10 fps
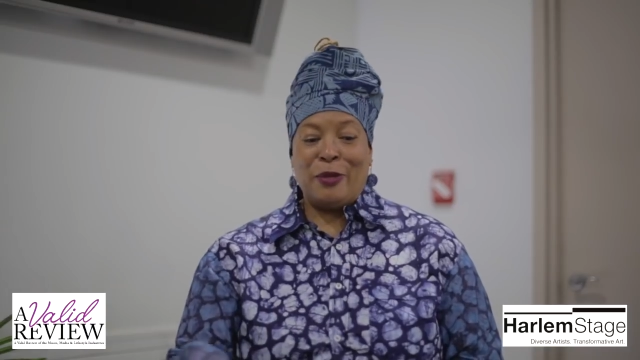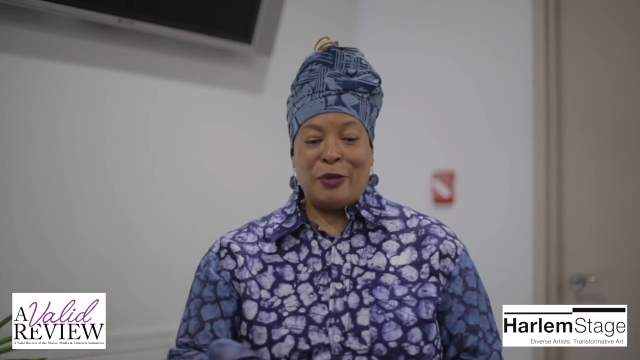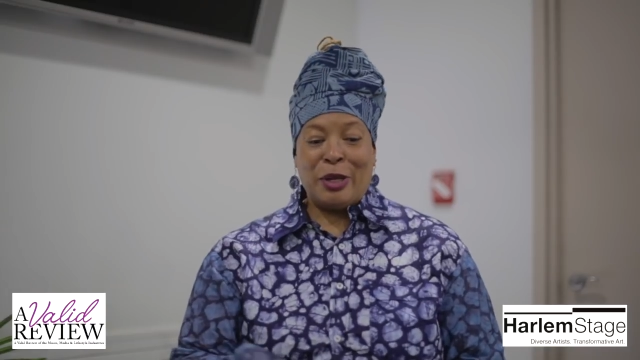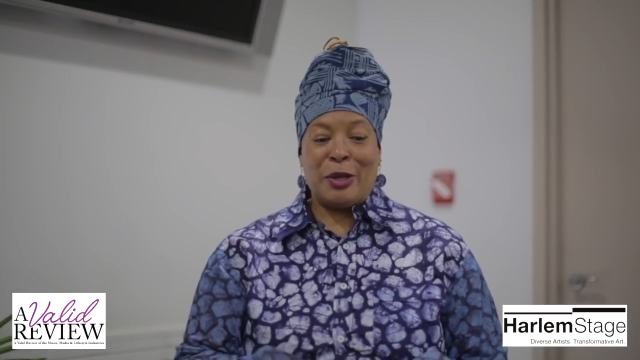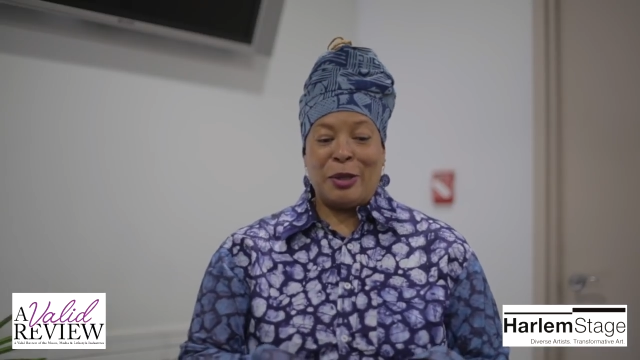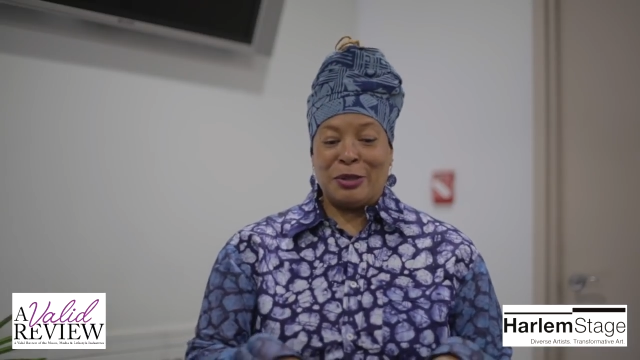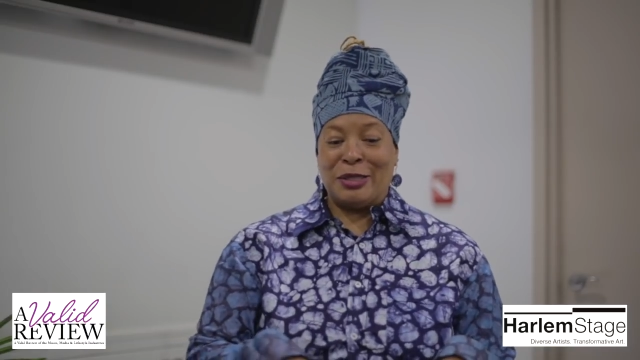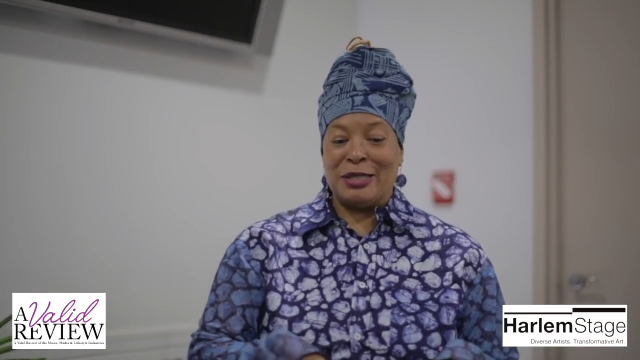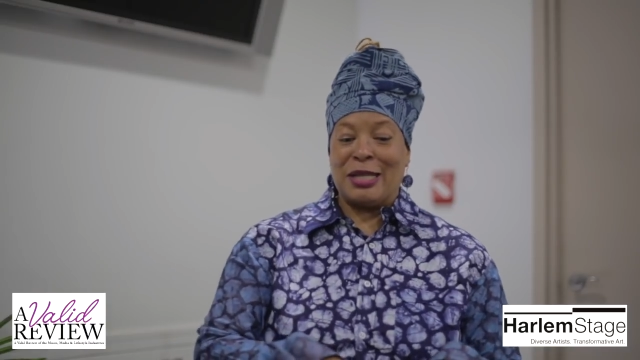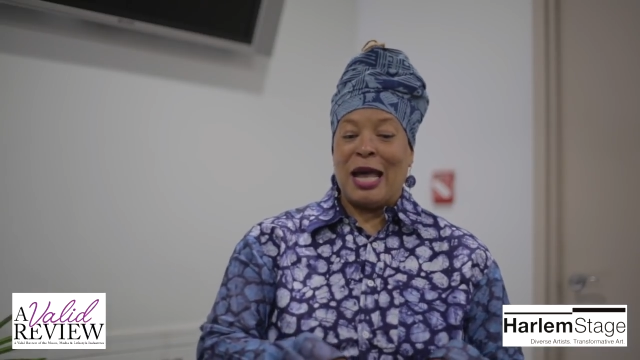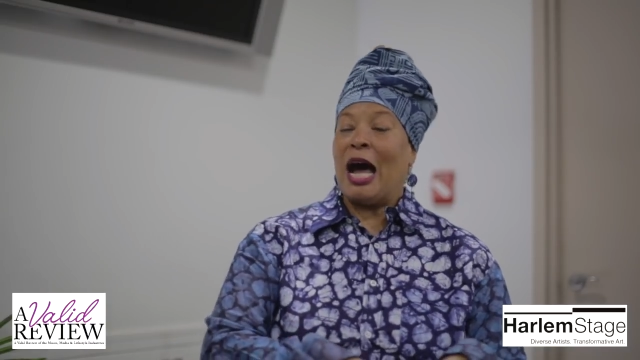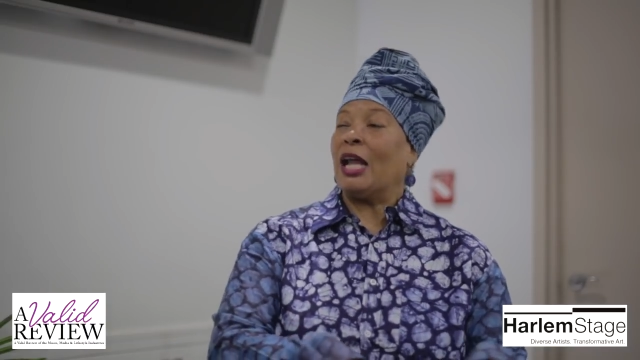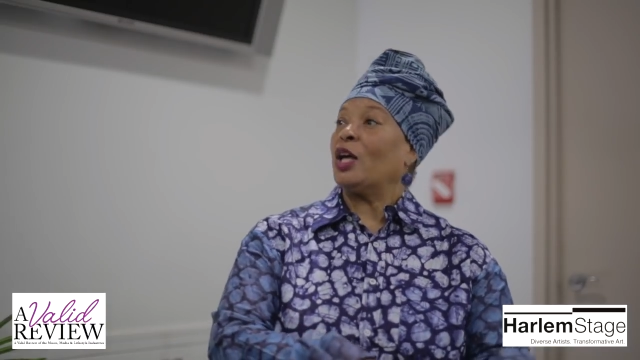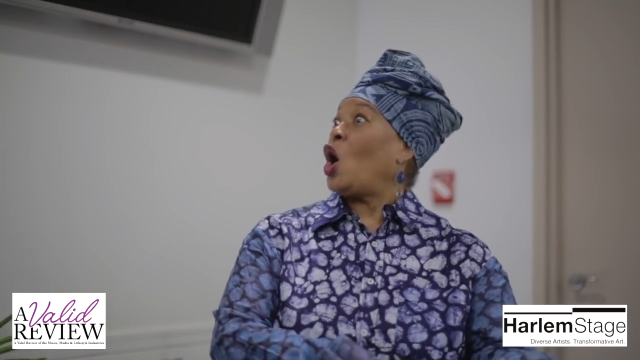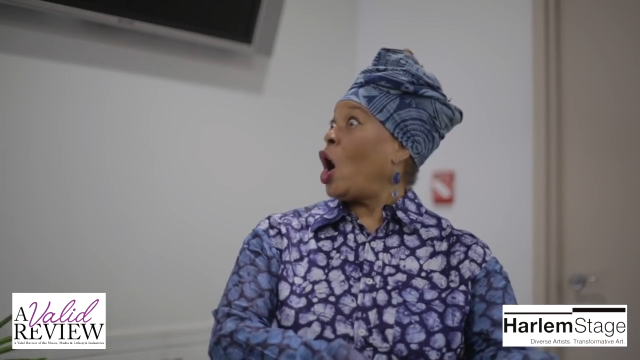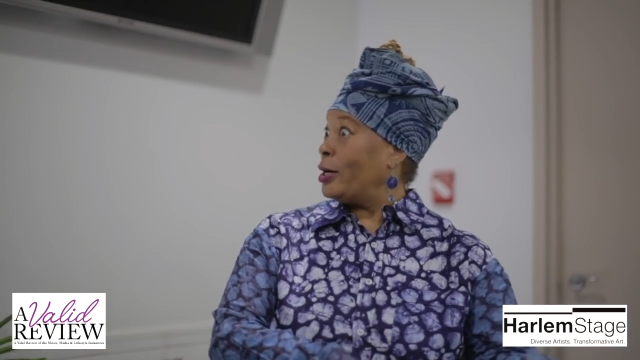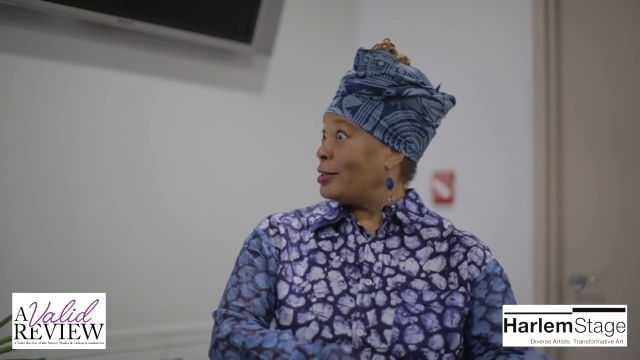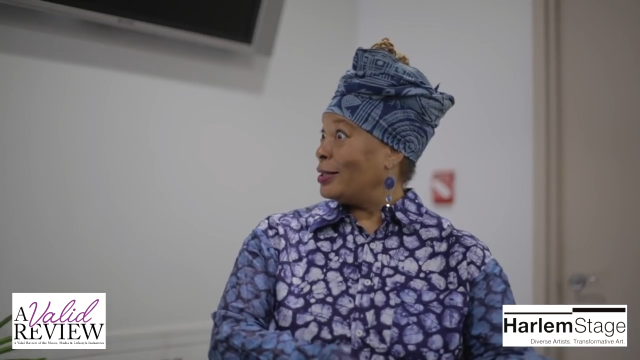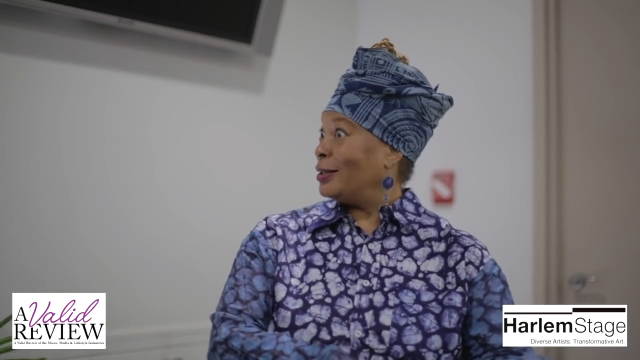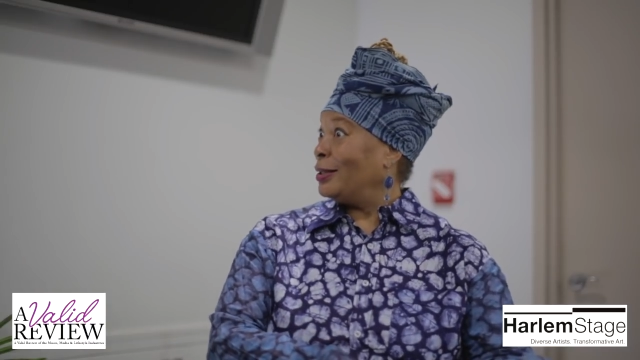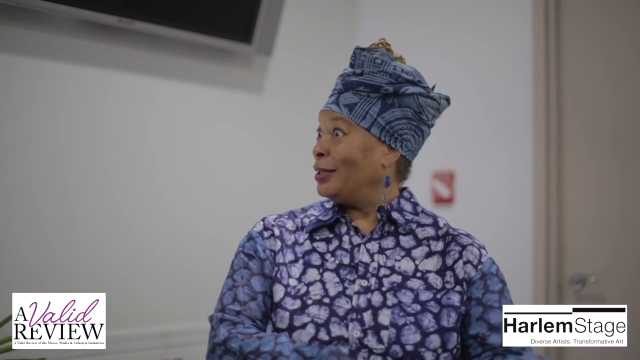there's this a la carte